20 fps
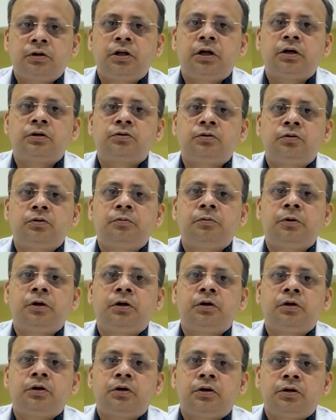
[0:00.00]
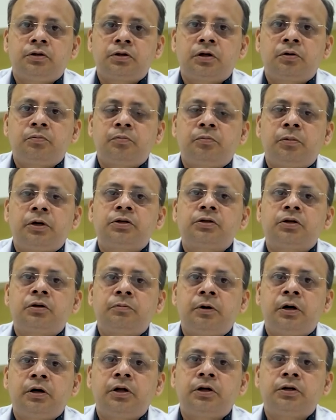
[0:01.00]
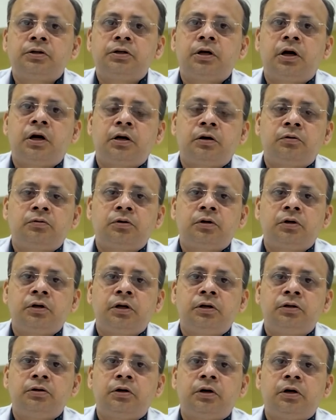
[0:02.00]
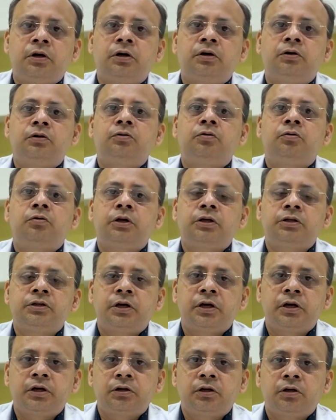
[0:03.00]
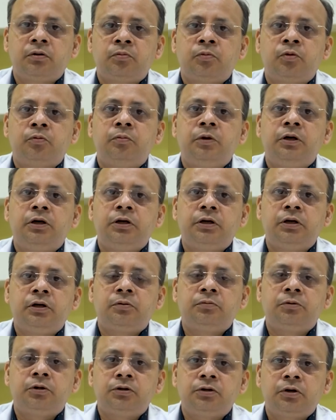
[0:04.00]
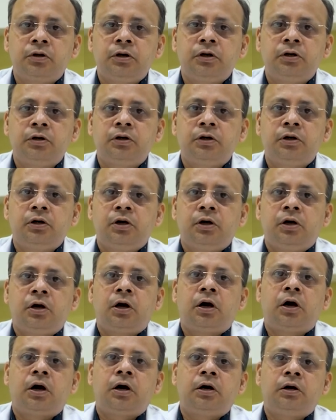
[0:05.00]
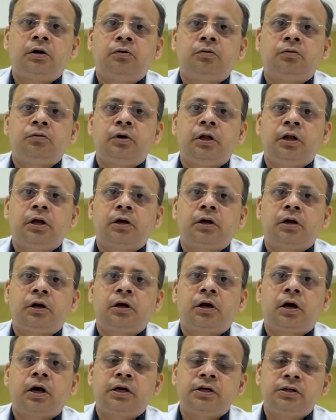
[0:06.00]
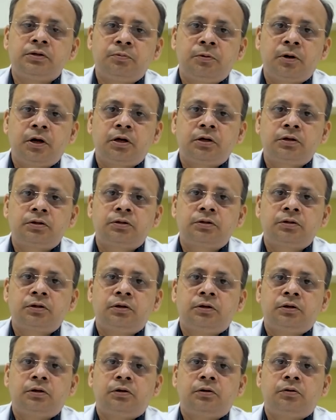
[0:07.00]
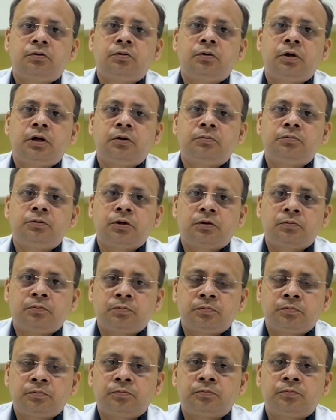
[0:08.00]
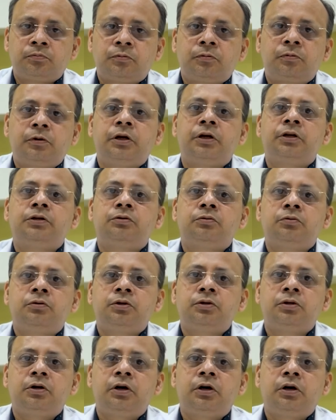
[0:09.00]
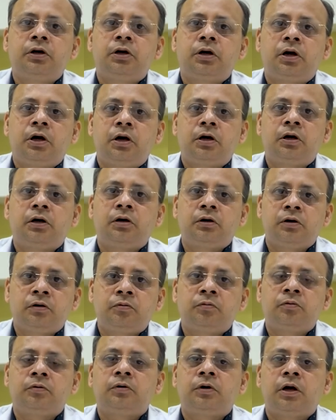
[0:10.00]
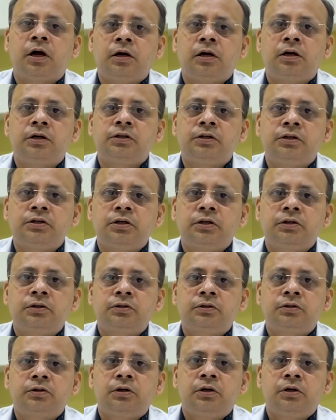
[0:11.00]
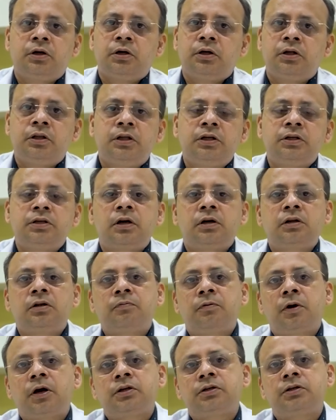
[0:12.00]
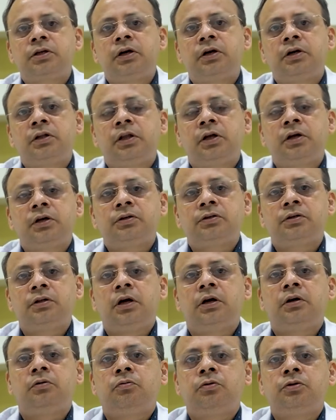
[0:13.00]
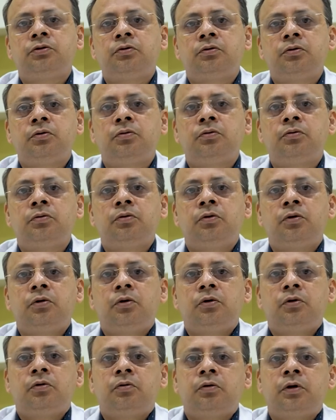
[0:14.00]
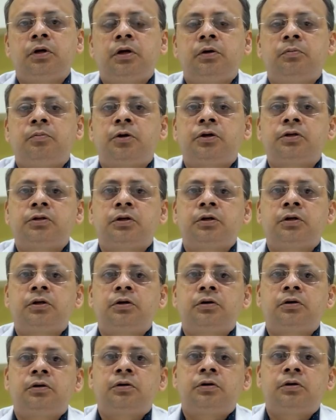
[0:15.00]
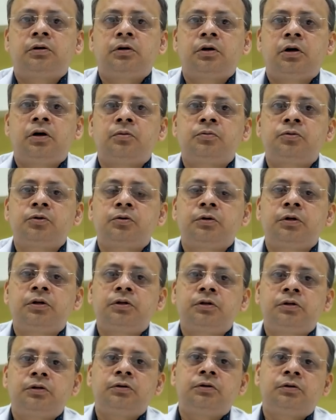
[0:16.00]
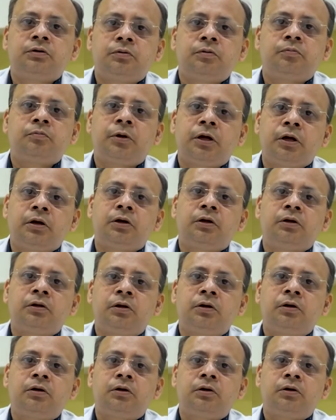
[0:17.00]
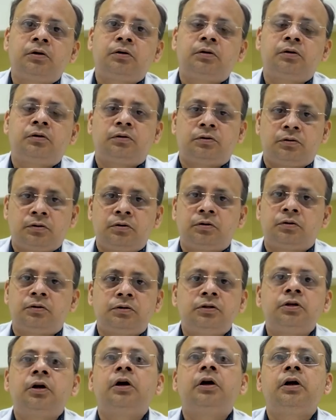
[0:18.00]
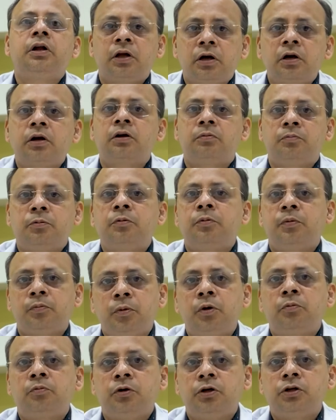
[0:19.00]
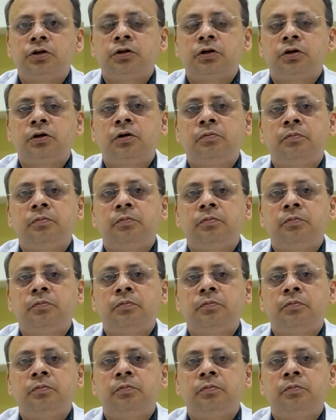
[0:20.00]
There should be some pressure bandage around the knee joint to restrict the mobility of the joint, and to take ice packs to give some rest to the joint and analgesics. These are the first aid things that we should do when a person comes with pain in the joint, younger population.